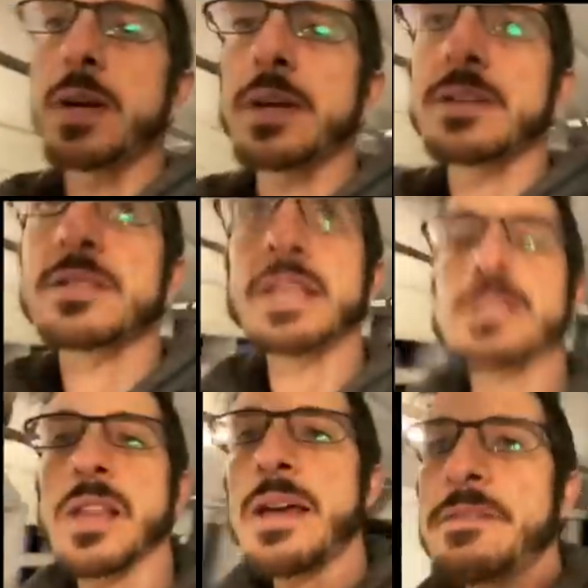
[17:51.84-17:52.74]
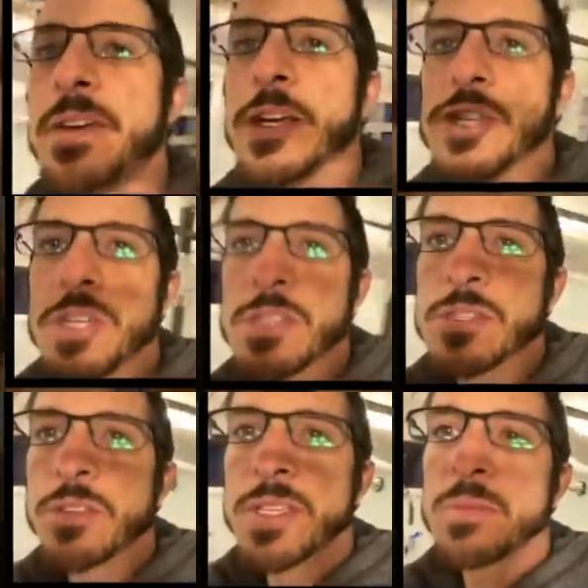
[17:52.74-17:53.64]
is these light fixtures.
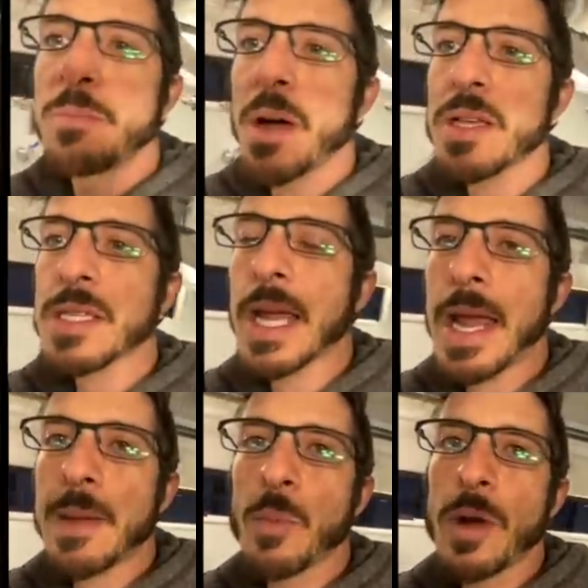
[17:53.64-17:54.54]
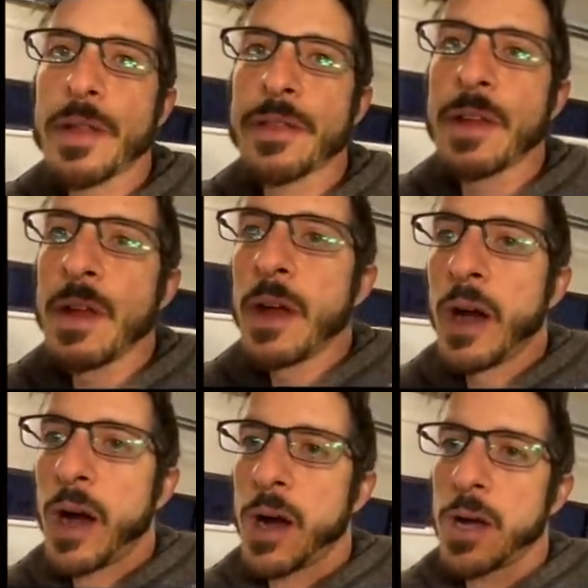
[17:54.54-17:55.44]
So this bus came with
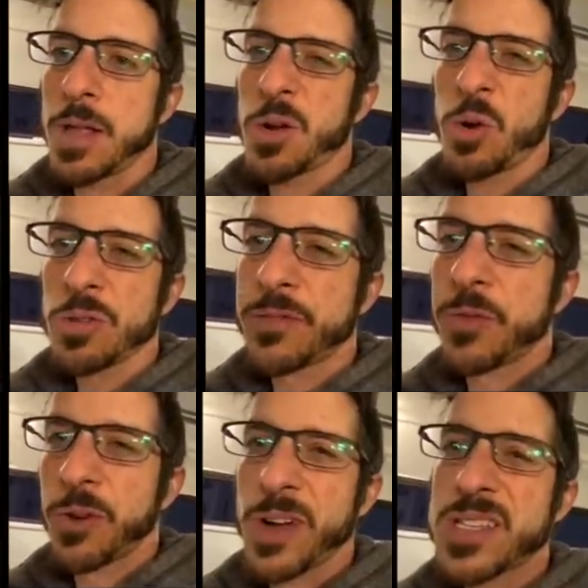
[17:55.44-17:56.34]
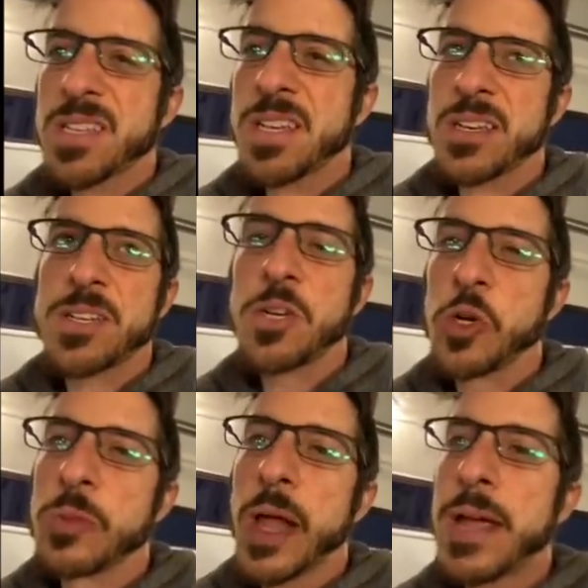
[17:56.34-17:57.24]
uh, like old fluorescent
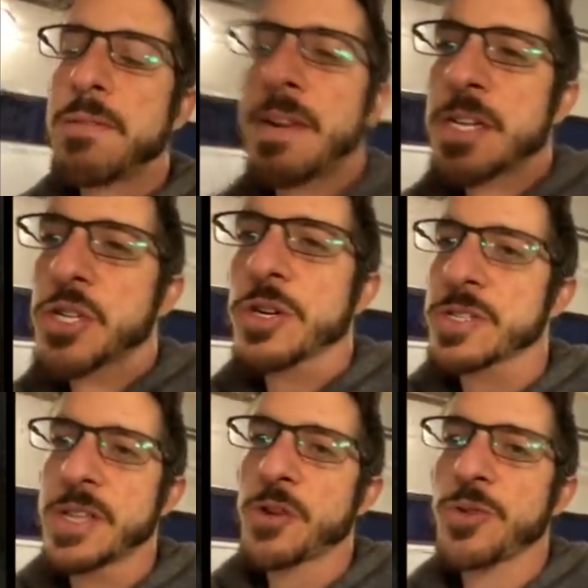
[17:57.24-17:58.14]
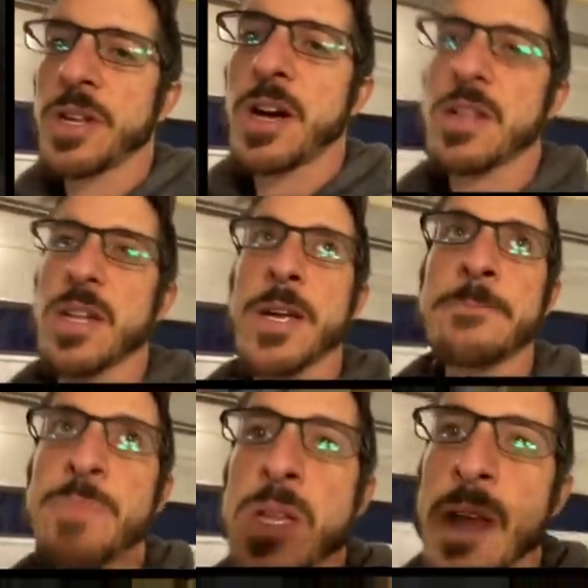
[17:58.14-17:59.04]
tube light fixtures, and they're really ugly.
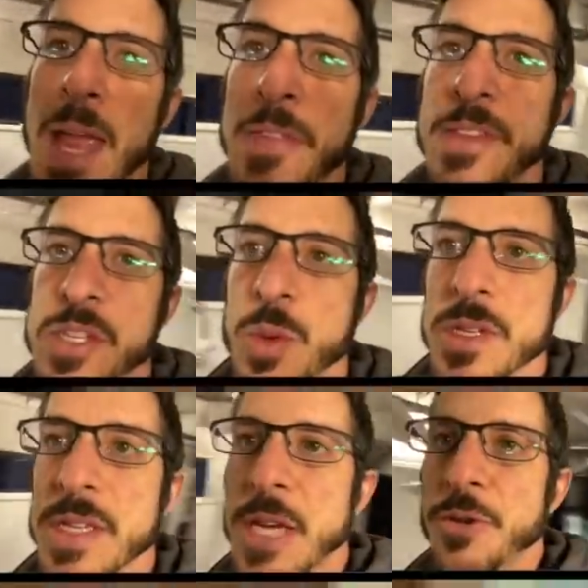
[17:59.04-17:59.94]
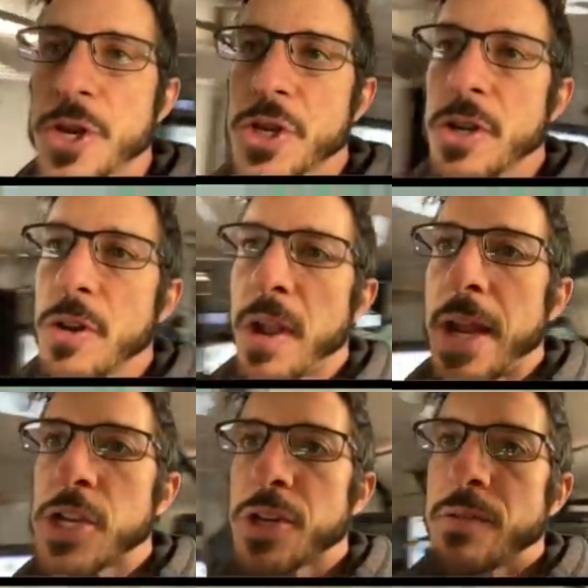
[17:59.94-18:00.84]
And this was the original
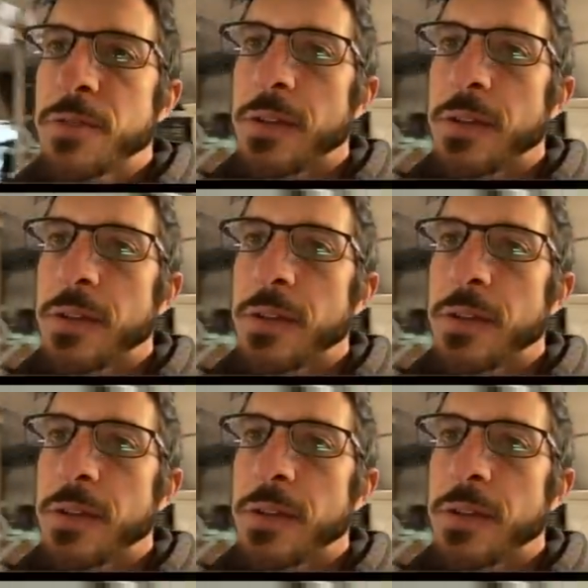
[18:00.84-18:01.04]
location for